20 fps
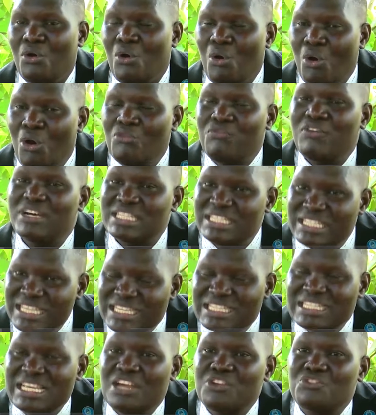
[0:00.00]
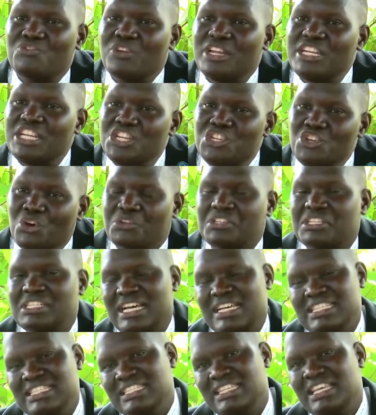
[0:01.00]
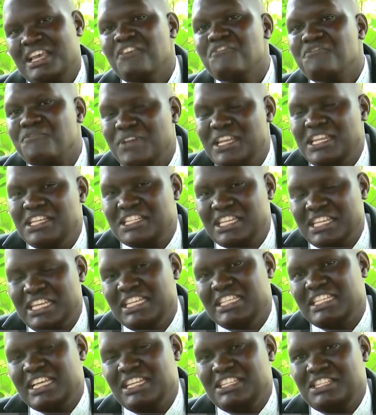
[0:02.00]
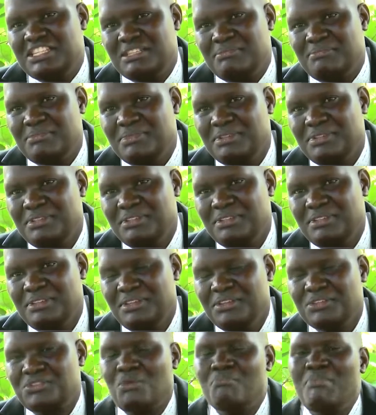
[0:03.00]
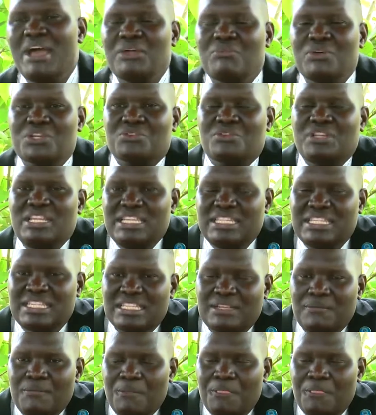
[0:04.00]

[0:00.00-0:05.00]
Over six hundred doctors finishing internship. So my question is,